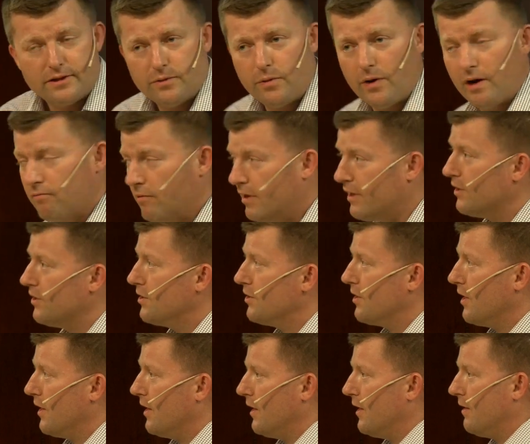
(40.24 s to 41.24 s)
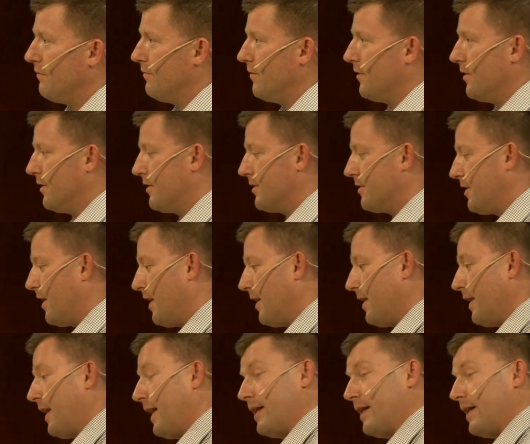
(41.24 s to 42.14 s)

so I arranged to have her stay